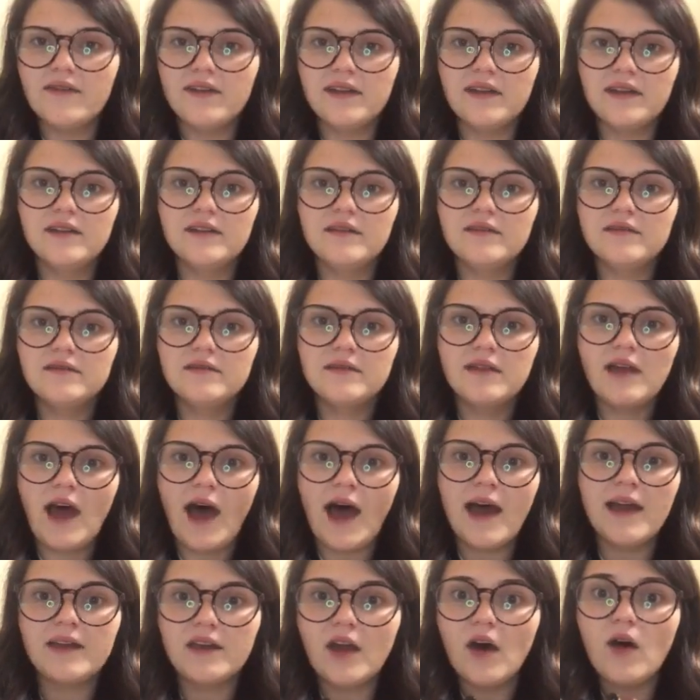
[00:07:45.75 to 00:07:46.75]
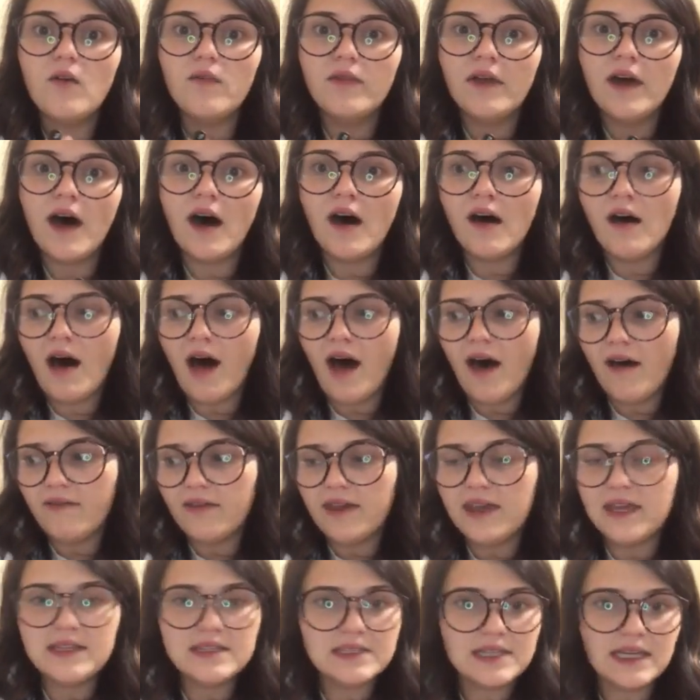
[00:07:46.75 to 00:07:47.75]
And I know that I'll have
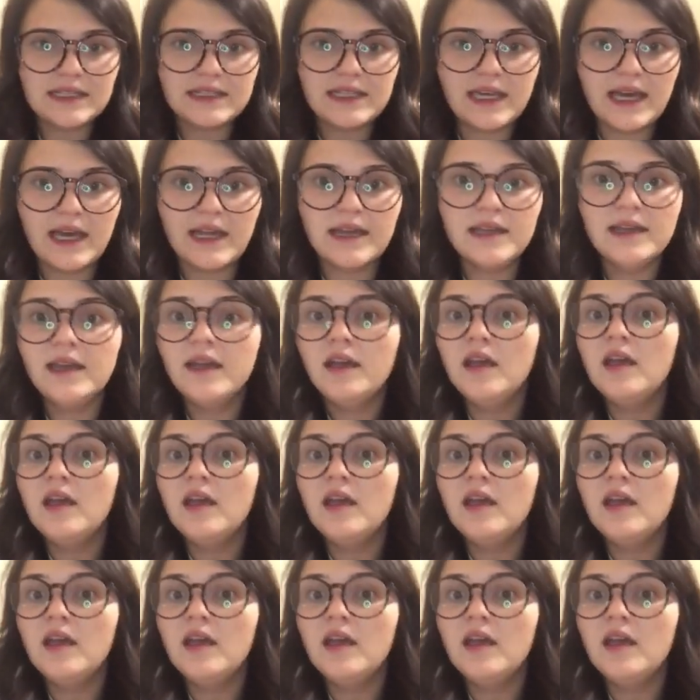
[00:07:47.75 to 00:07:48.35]
kids like that,